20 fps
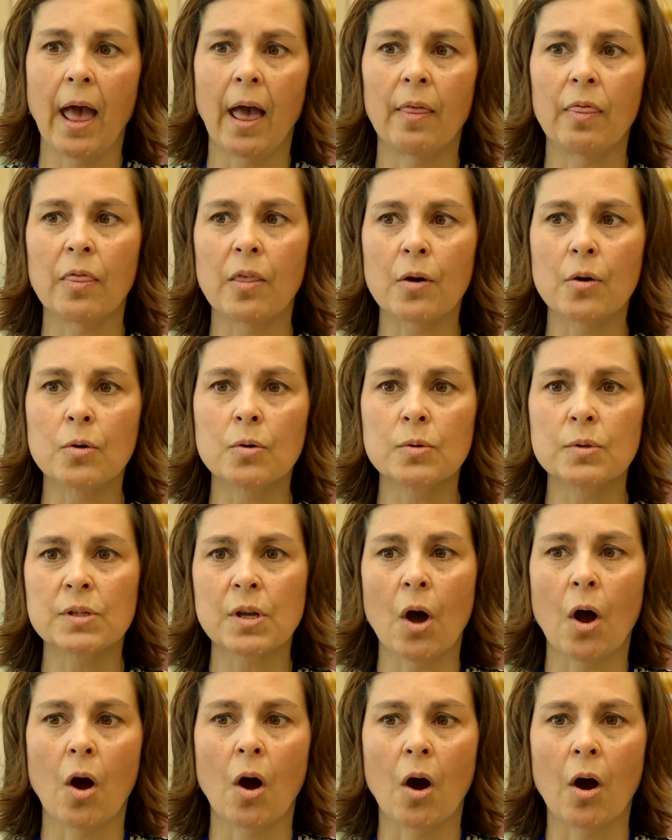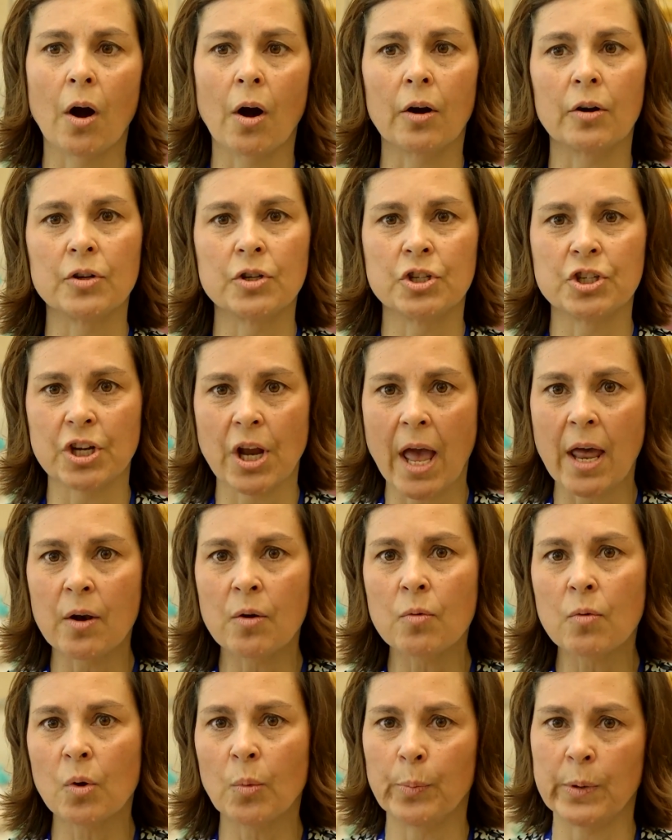And those are
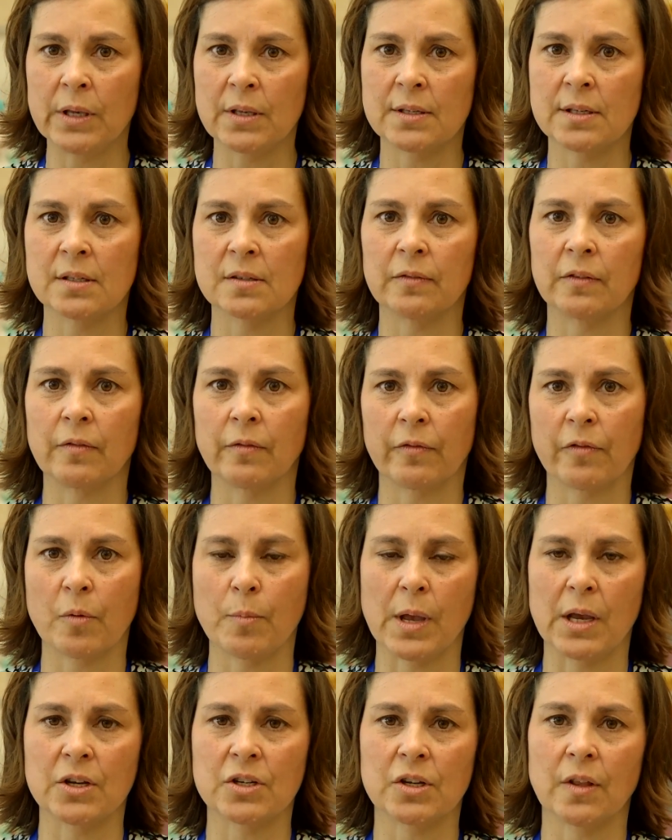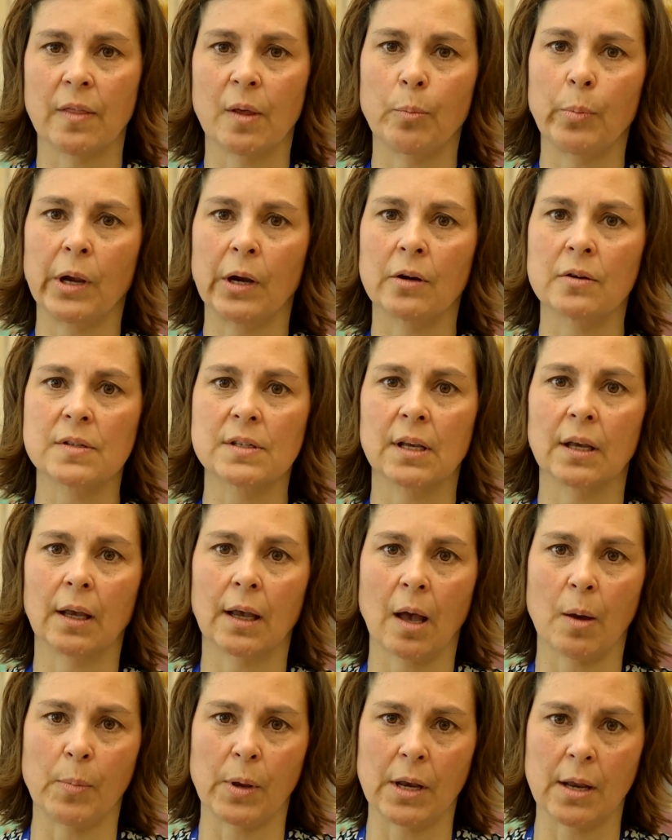general pieces of information that parents can
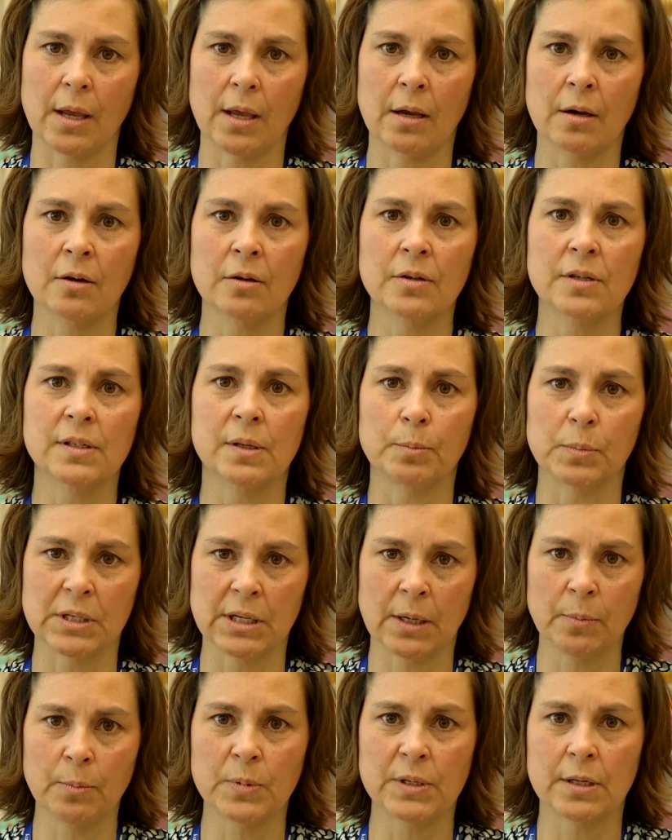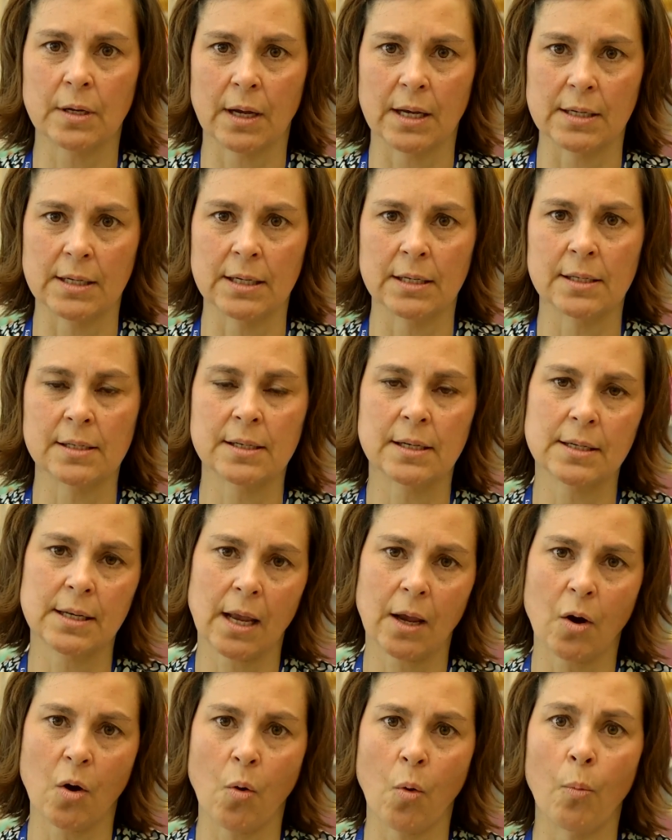come and hear, some tips and ideas to
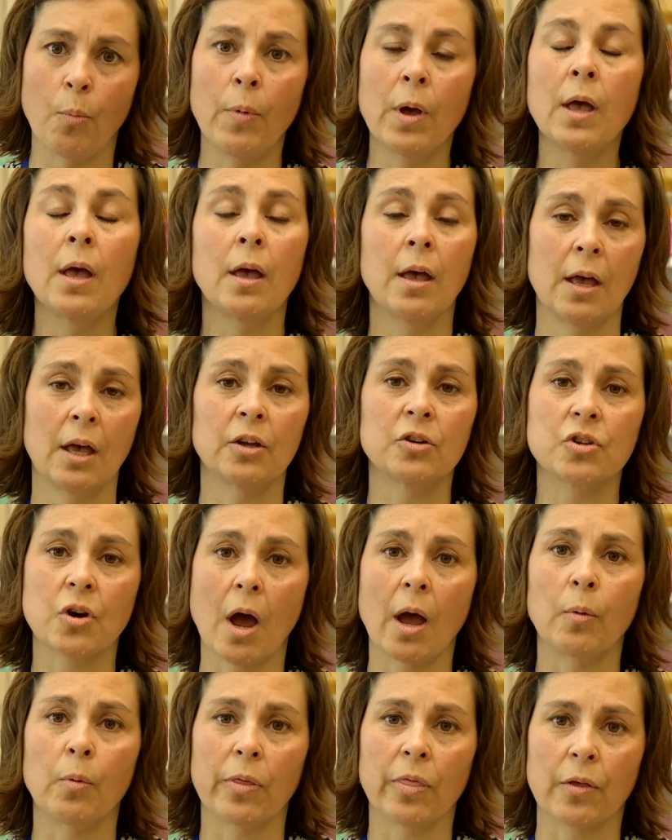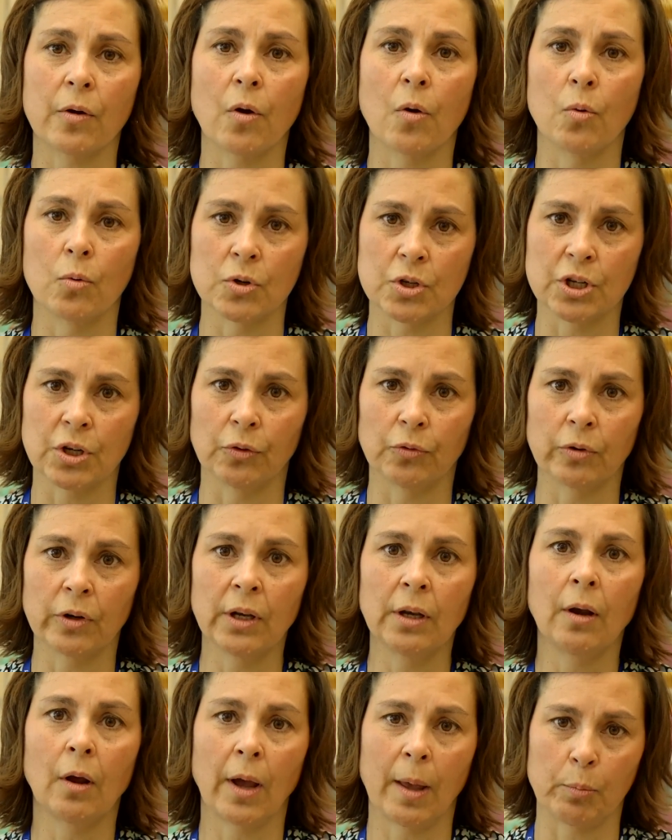take home and try with their own
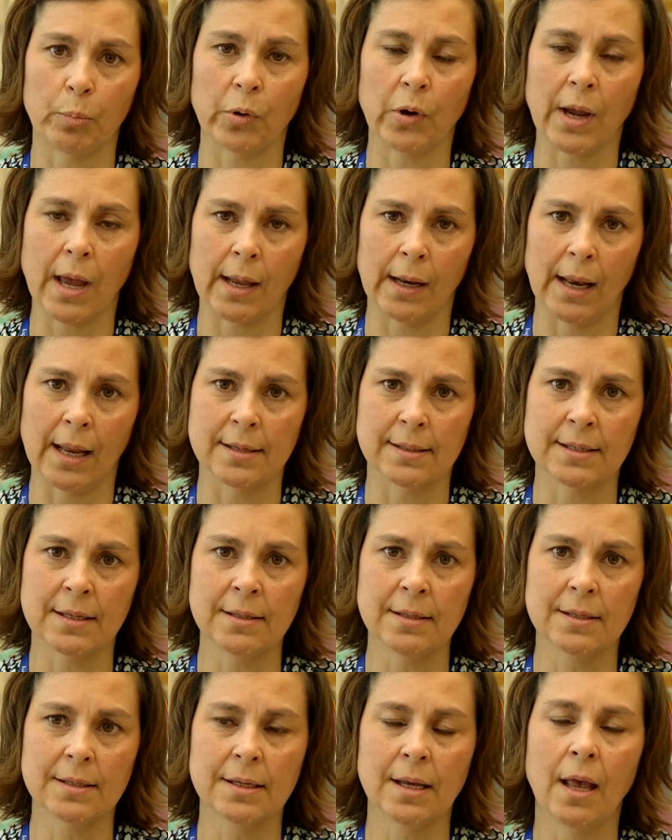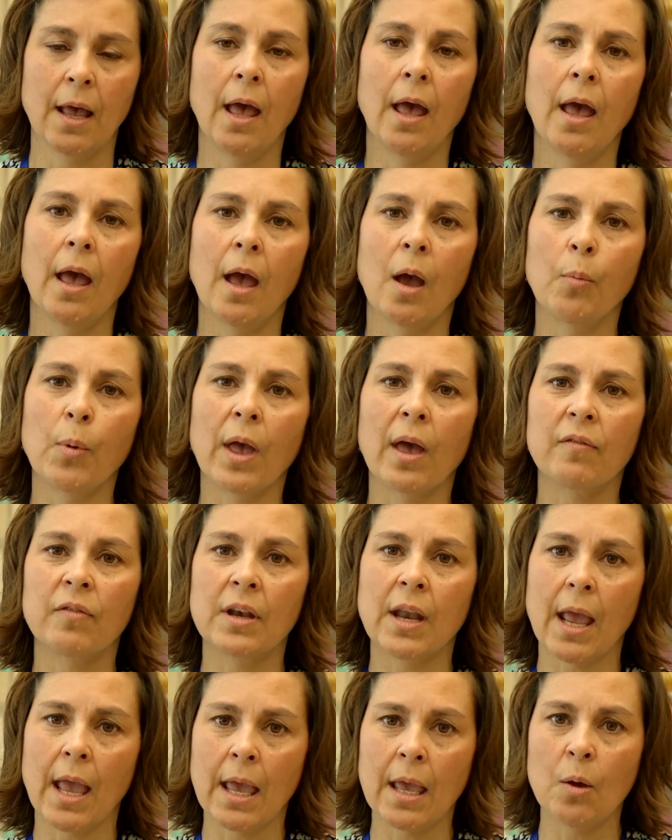children and pre-adolescents. And we have
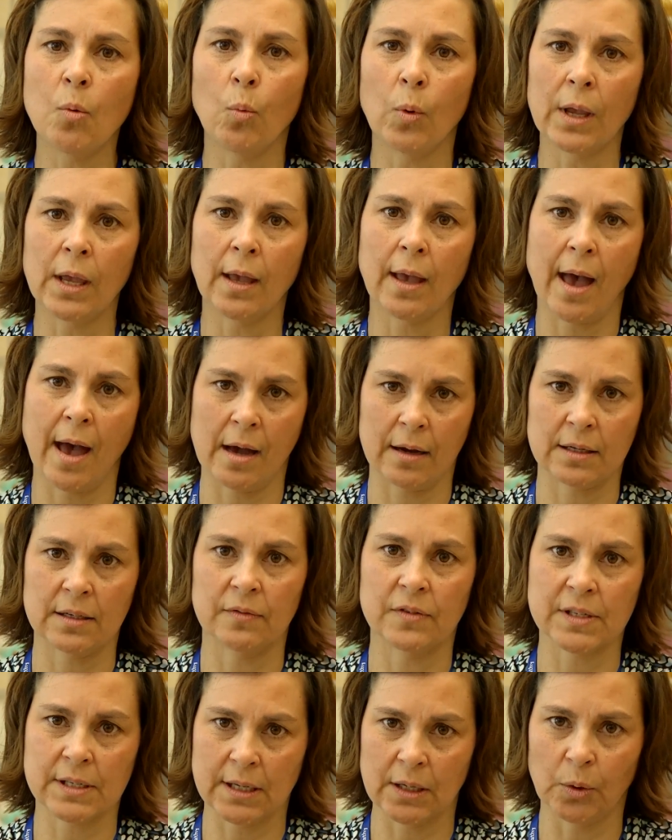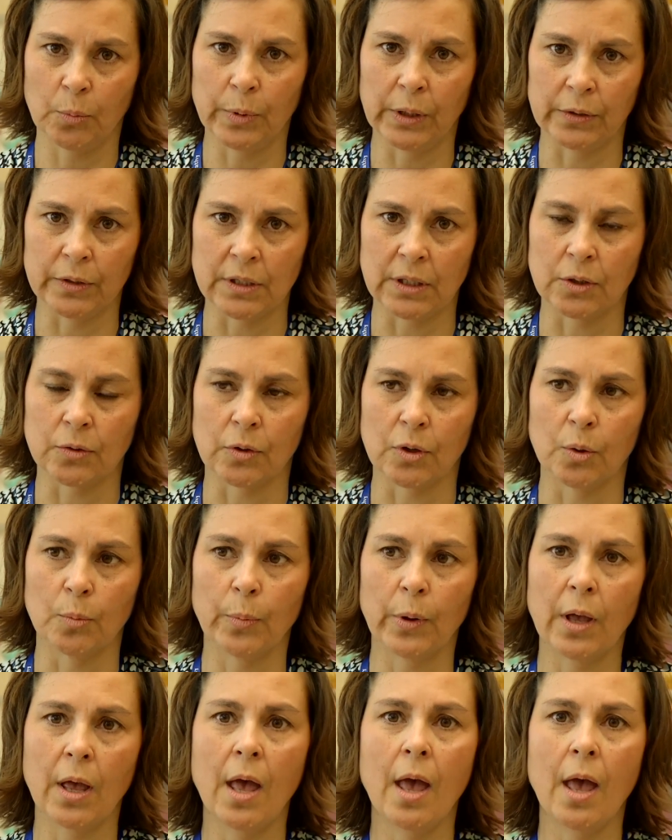an eight-week active skill building group.